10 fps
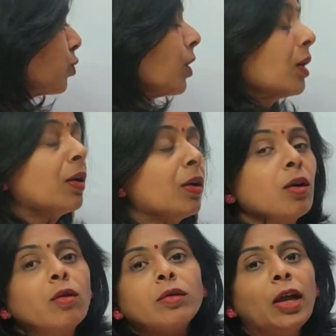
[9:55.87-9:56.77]
word
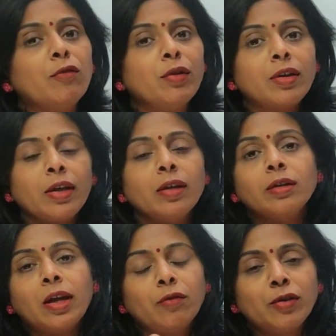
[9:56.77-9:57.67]
that we
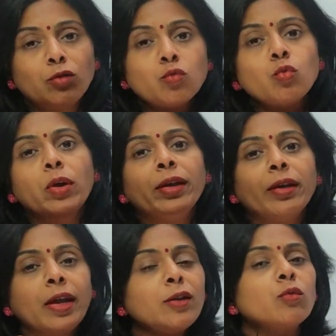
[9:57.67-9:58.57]
do in a
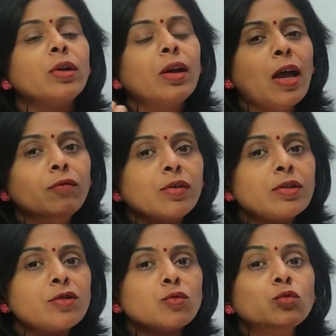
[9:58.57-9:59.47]
day-to-day life
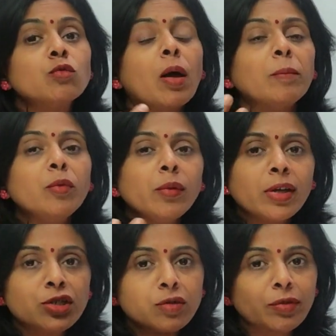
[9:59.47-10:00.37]
is to do
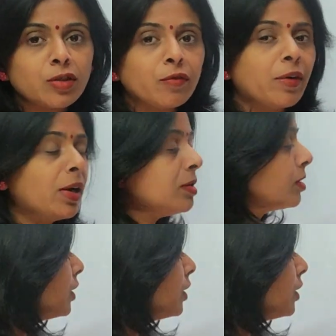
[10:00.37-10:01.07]
communication with your friends.